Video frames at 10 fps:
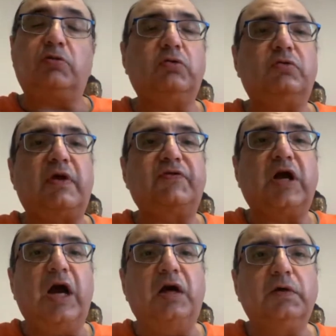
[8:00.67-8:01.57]
how to drive a
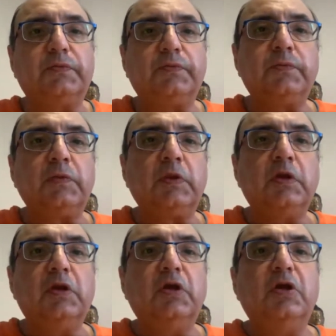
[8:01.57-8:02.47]
car.
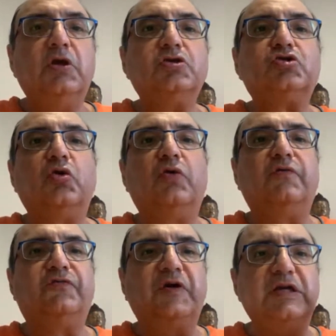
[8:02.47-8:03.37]
So
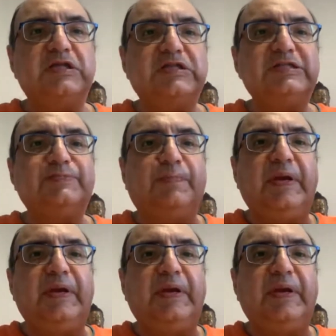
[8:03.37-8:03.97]
first is,